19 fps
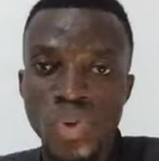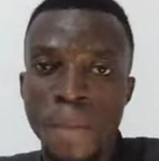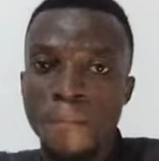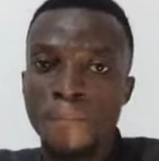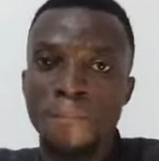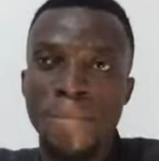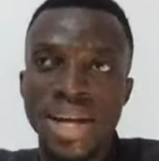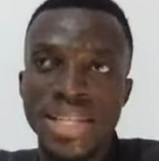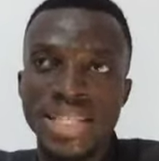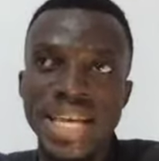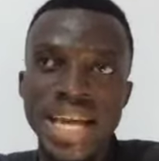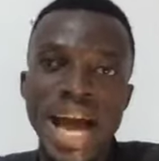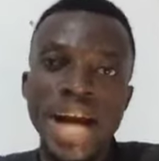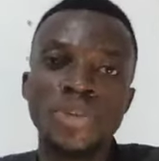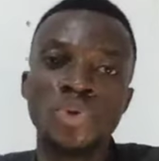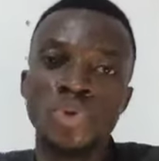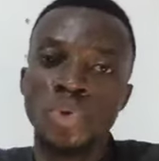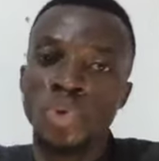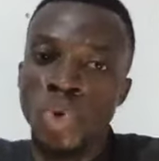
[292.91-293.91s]
But he had
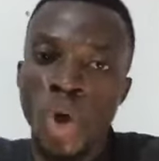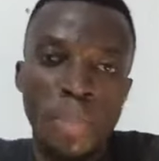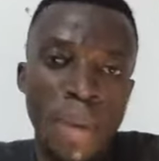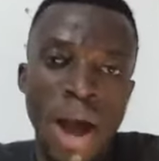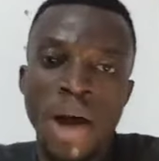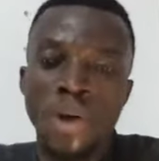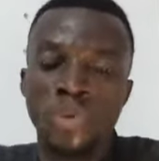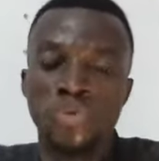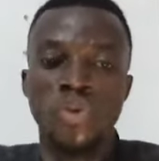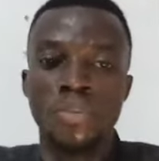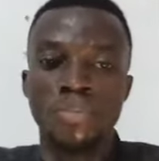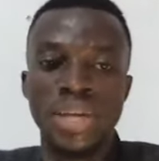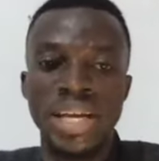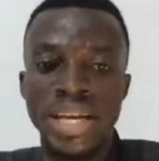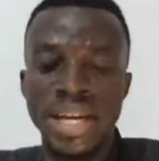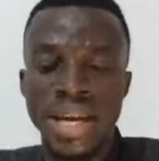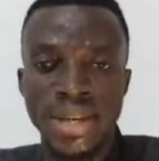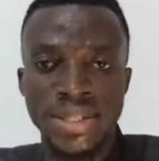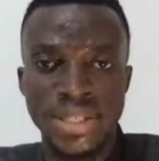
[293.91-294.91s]
to drop out from the
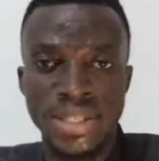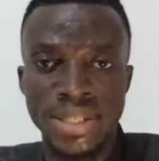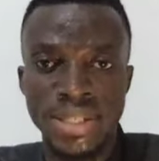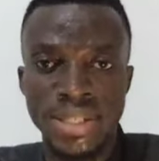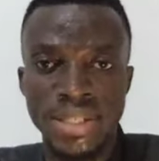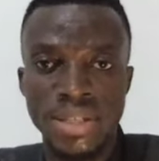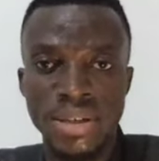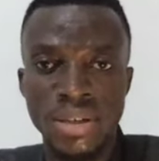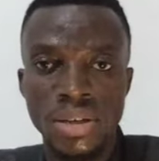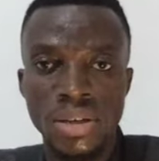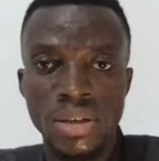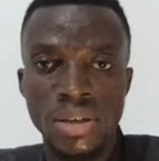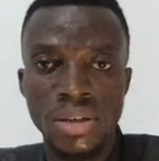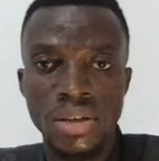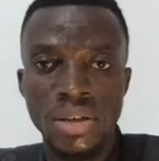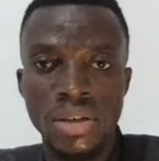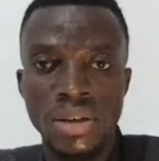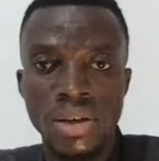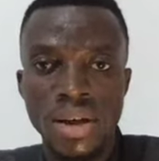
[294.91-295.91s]
elections.
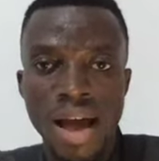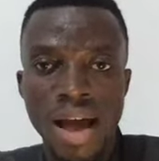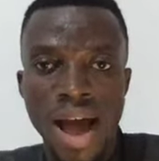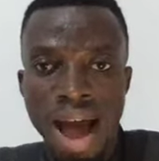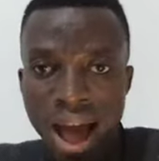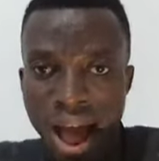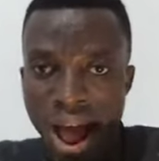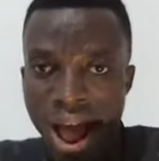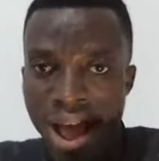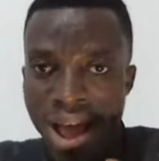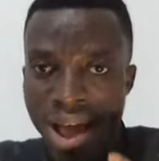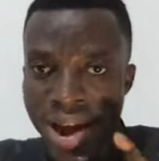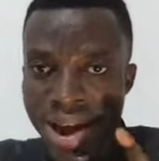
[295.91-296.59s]
Ah, and